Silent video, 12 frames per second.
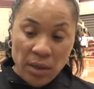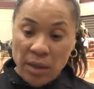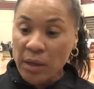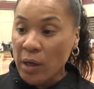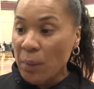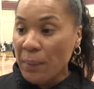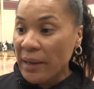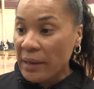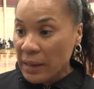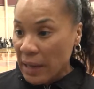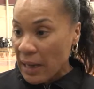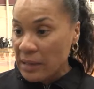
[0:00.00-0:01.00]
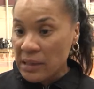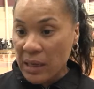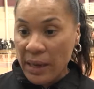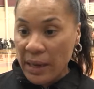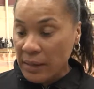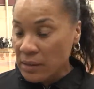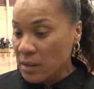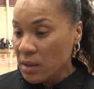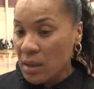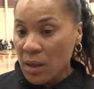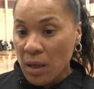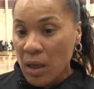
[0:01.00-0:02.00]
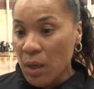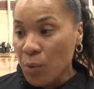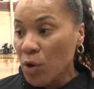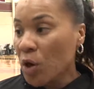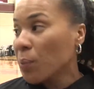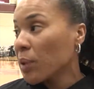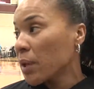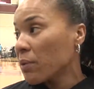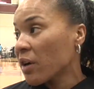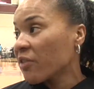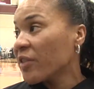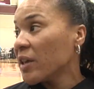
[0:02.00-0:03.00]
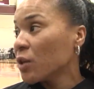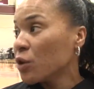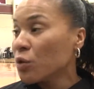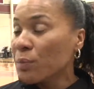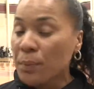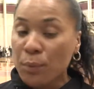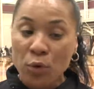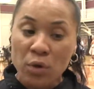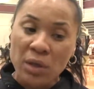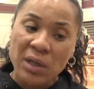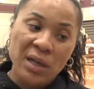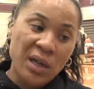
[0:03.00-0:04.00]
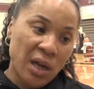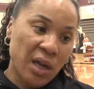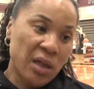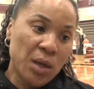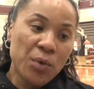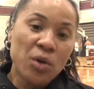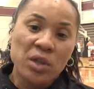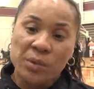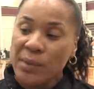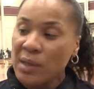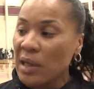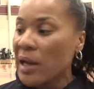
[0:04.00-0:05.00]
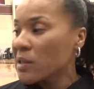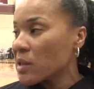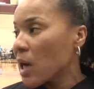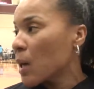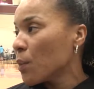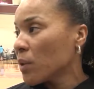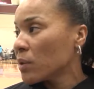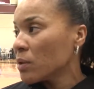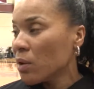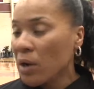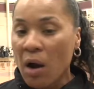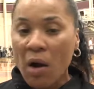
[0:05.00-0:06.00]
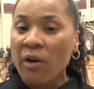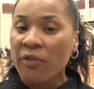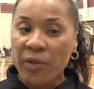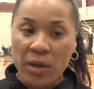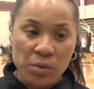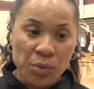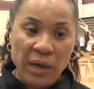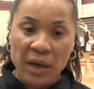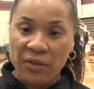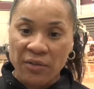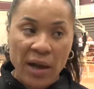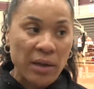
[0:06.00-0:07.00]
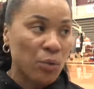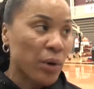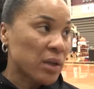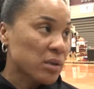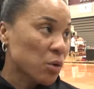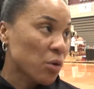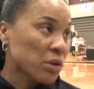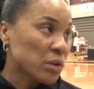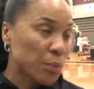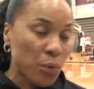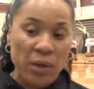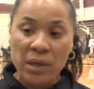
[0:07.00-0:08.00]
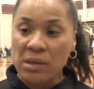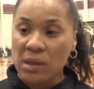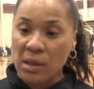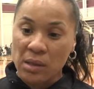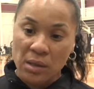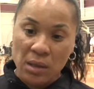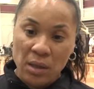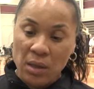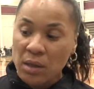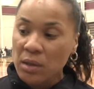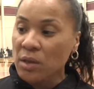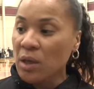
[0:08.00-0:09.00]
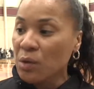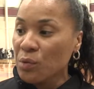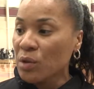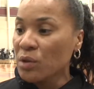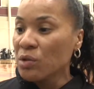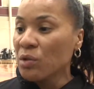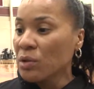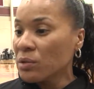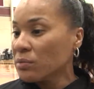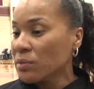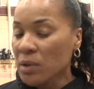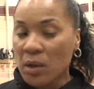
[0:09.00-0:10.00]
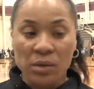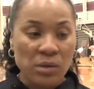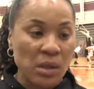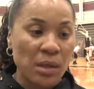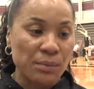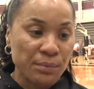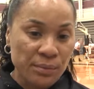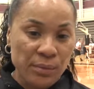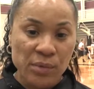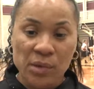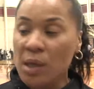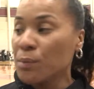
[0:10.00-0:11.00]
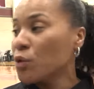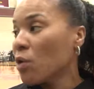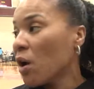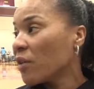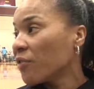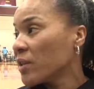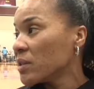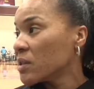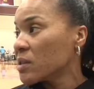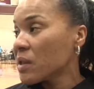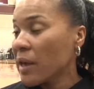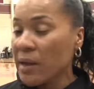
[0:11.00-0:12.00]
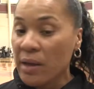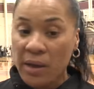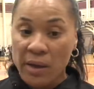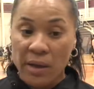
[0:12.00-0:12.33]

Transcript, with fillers: you know, making contact. Um, we're going to play with our feet a little bit more. And then we're going to spend a lot of time on, on our offense. We got to find a way to score some points, and, you know, we're going to do, you know, some, some new offenses that